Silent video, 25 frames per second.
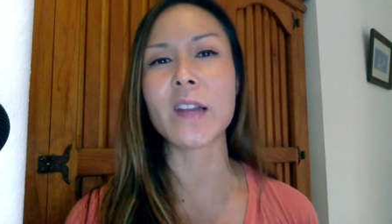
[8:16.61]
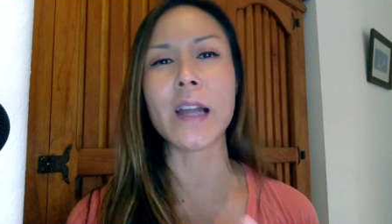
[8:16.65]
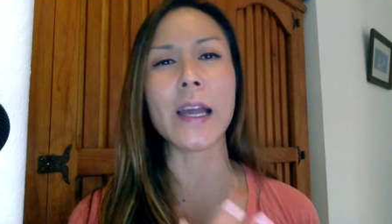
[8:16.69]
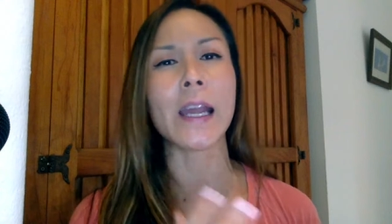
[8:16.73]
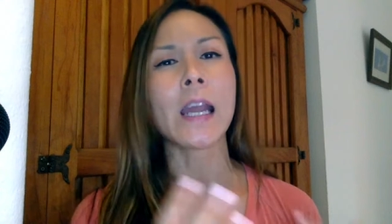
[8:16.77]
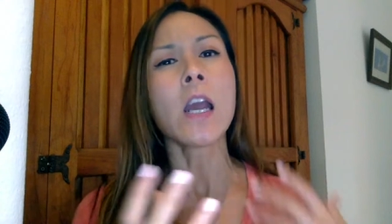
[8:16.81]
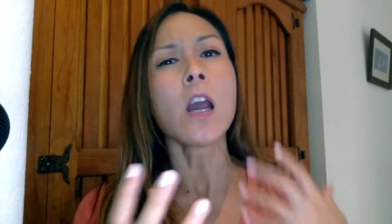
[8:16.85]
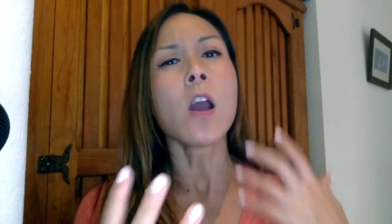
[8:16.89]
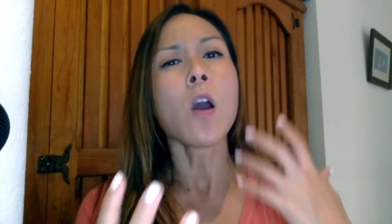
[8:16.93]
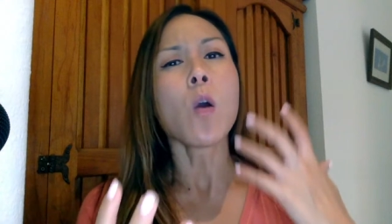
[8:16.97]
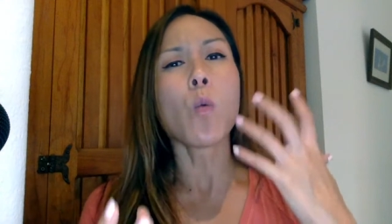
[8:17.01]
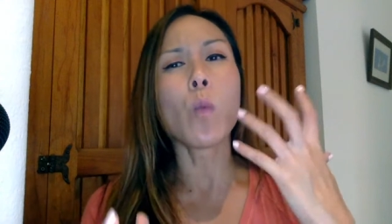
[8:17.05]

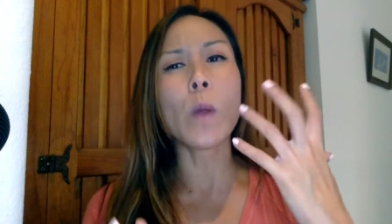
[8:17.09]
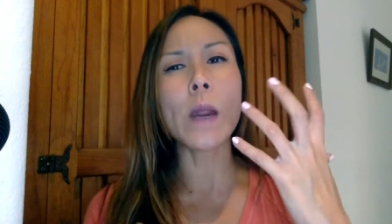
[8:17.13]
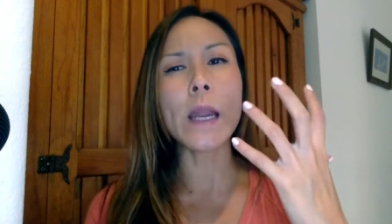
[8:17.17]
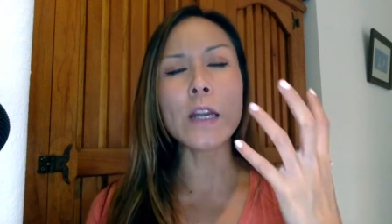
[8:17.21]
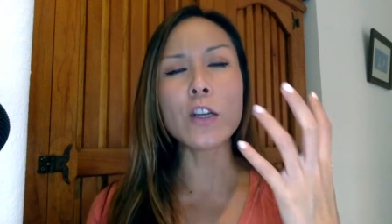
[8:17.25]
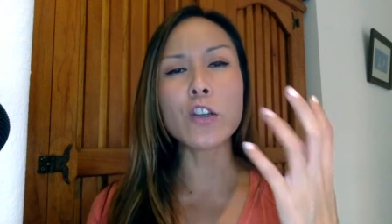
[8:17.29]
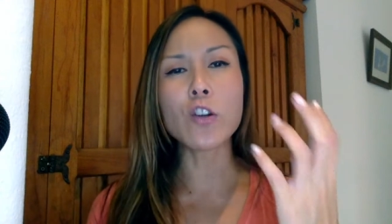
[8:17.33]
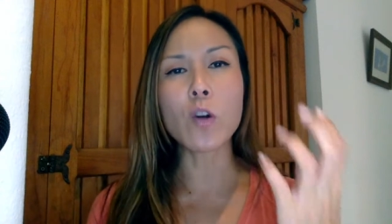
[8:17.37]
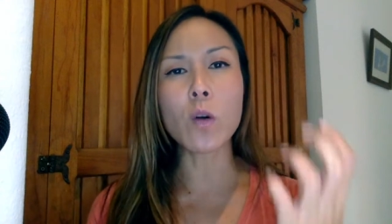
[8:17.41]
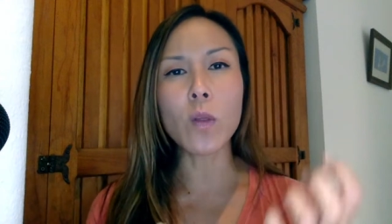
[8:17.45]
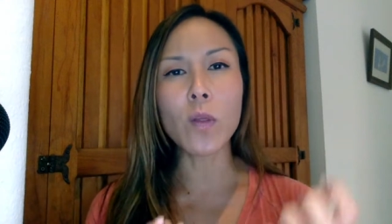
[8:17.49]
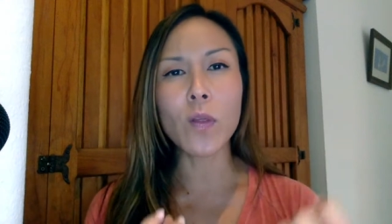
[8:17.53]
Like
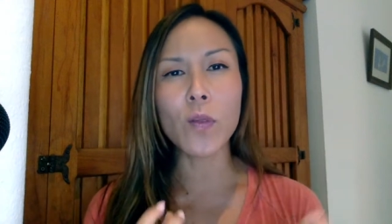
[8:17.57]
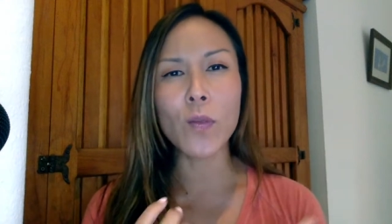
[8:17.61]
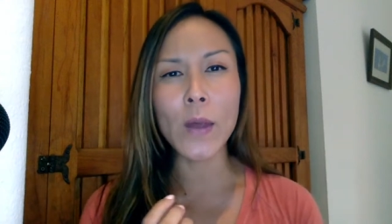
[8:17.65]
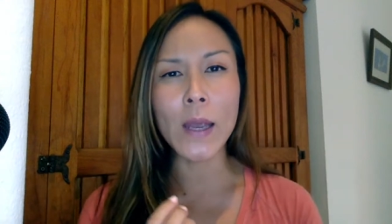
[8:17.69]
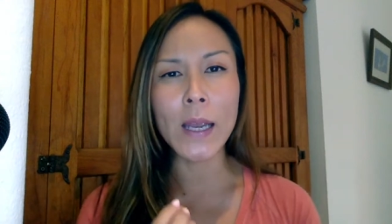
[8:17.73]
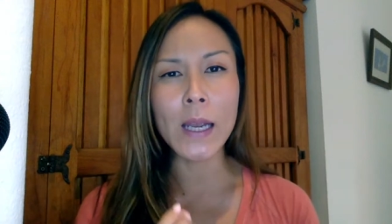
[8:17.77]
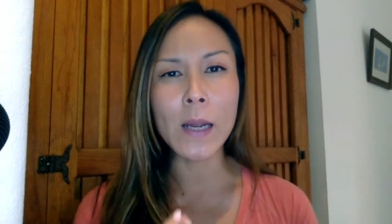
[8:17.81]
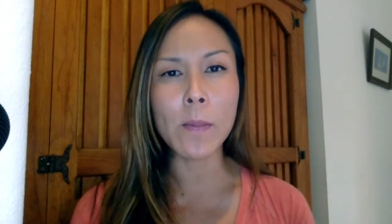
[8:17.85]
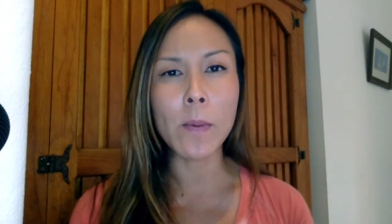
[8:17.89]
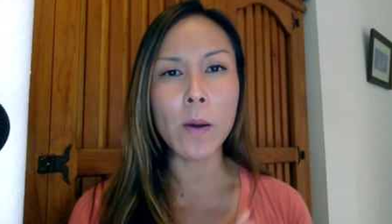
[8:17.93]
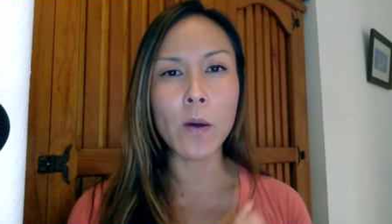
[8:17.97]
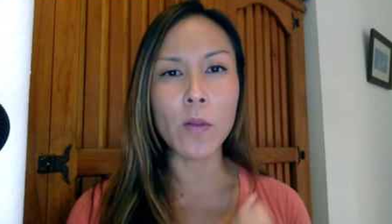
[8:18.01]
we don't
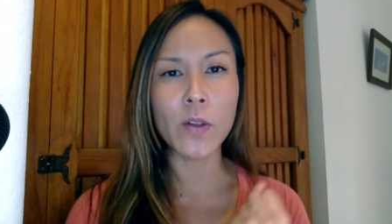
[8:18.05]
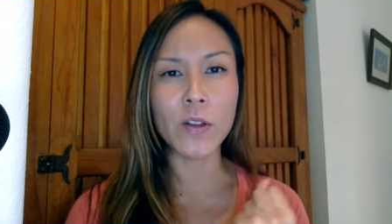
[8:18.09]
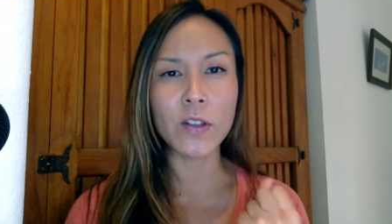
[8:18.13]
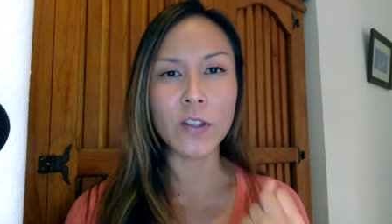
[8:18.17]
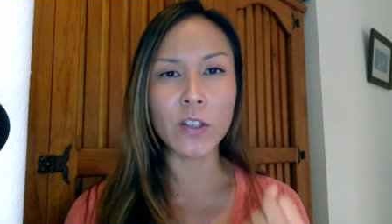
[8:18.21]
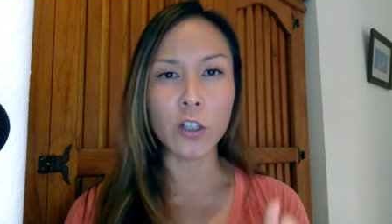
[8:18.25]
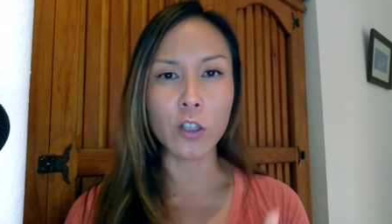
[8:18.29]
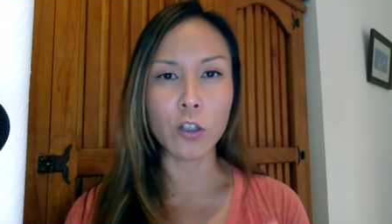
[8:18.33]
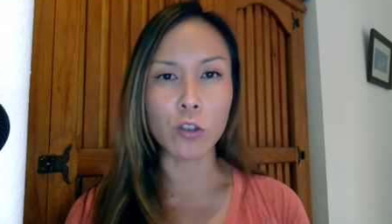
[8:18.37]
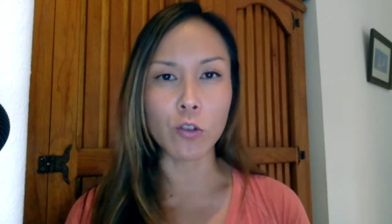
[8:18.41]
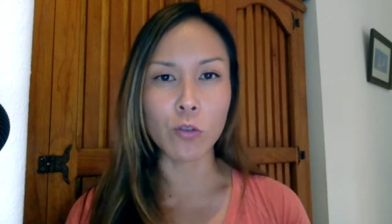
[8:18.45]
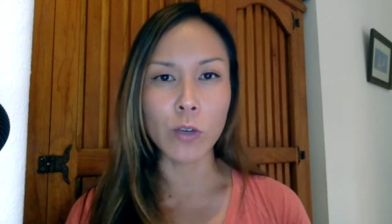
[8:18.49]
think about these
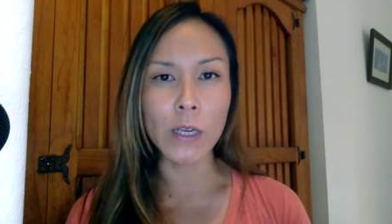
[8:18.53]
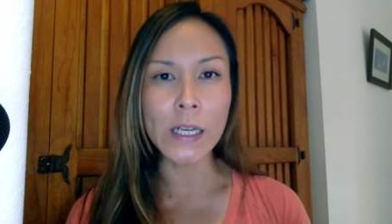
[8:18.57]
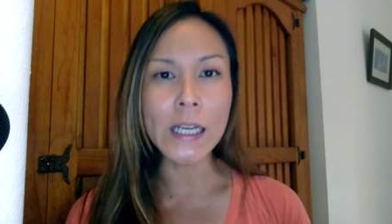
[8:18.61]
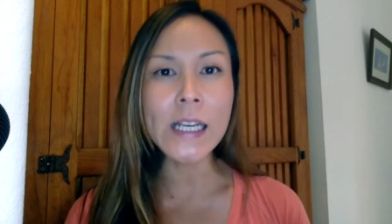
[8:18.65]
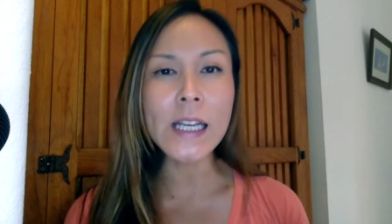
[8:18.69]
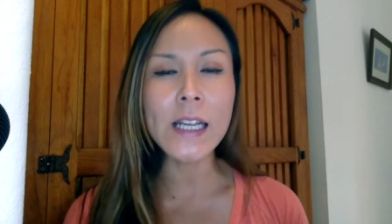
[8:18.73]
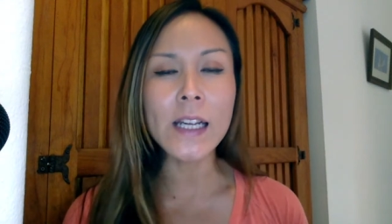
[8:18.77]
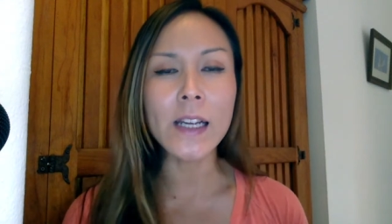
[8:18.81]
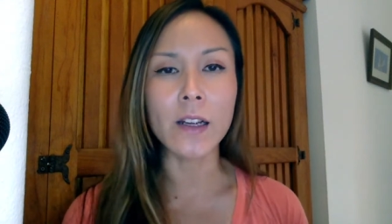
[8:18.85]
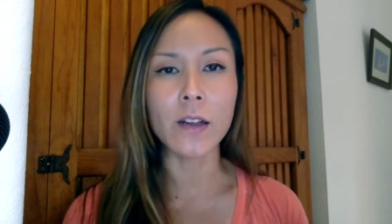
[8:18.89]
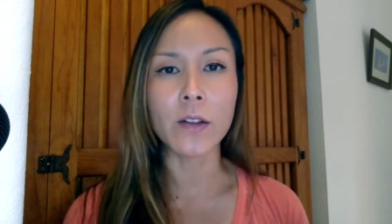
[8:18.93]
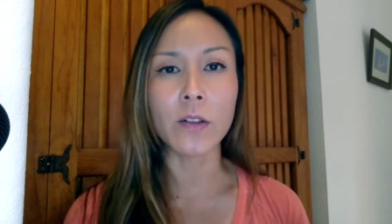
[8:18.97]

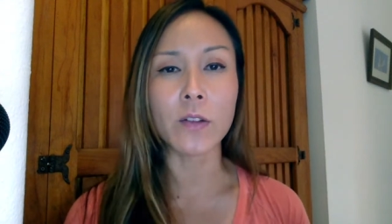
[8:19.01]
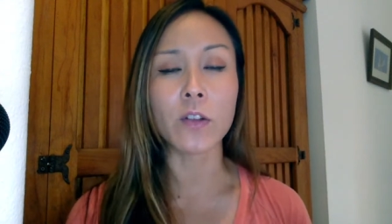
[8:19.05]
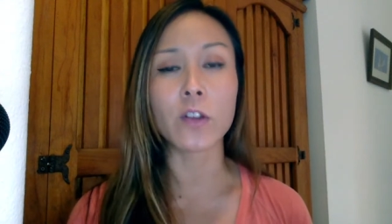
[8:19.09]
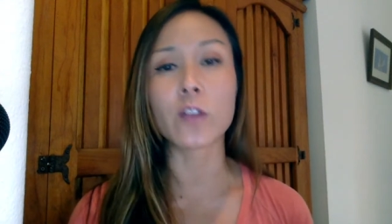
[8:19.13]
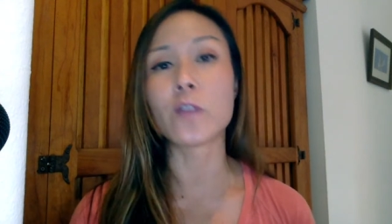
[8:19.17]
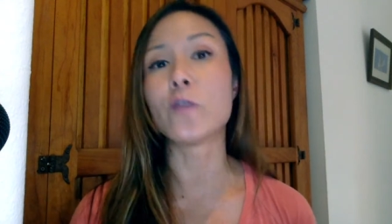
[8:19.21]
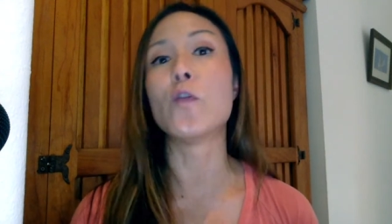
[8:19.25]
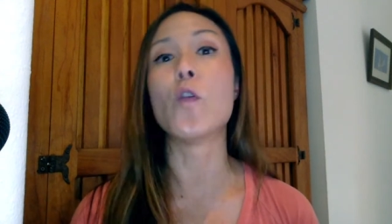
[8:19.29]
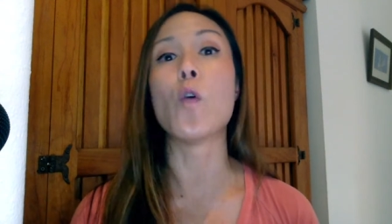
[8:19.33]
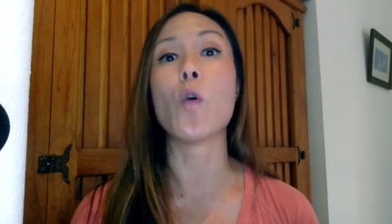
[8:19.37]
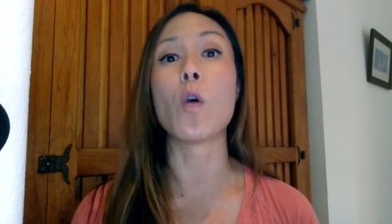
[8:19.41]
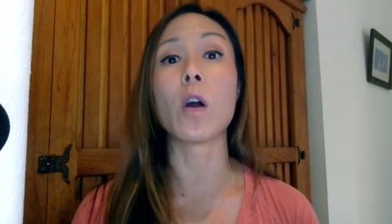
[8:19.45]
ingredients
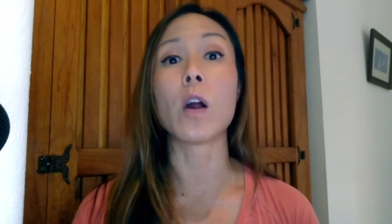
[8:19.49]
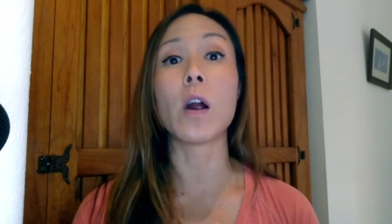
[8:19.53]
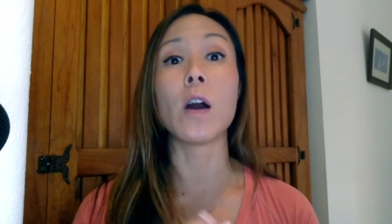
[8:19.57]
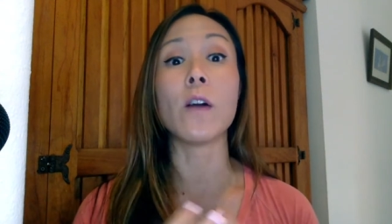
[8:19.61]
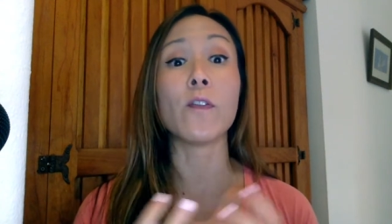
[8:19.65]
for